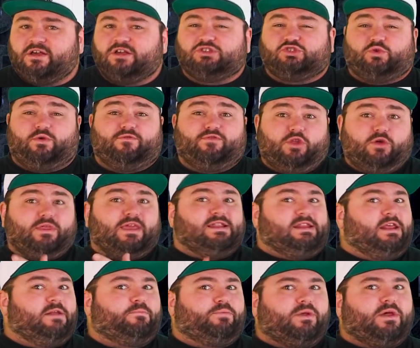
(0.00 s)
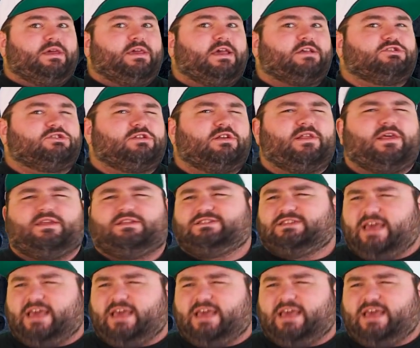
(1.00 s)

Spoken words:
So even though they did play yesterday,